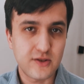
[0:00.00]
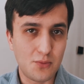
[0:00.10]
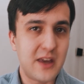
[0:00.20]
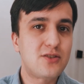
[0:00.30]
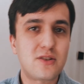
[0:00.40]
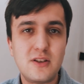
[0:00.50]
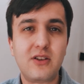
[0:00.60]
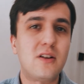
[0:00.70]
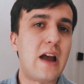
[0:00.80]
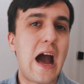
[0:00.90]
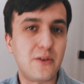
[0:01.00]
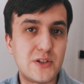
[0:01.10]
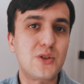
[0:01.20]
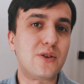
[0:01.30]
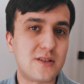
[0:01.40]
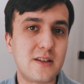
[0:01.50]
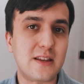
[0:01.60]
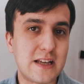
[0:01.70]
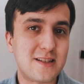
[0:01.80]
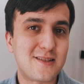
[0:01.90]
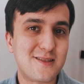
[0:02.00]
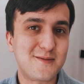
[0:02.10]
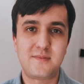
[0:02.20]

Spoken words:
So make sure you're outsourcing this.